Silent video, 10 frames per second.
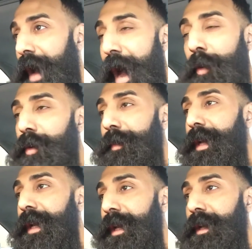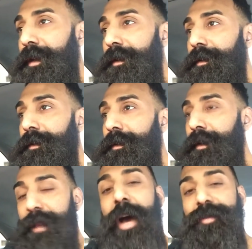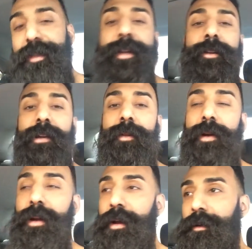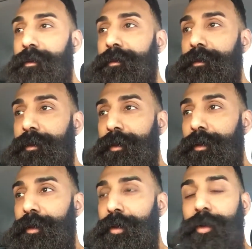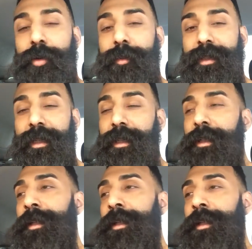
I would be a thousandaire right about now. You know what I'm saying?